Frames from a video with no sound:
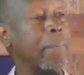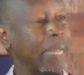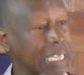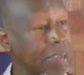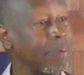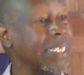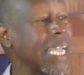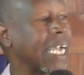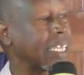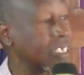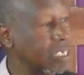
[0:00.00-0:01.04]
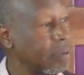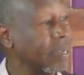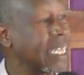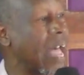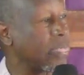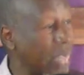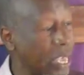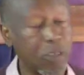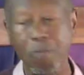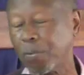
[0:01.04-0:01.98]
believe it. I receive it. I
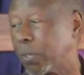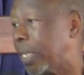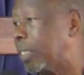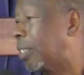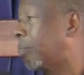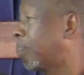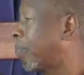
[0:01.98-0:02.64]
thank you for it.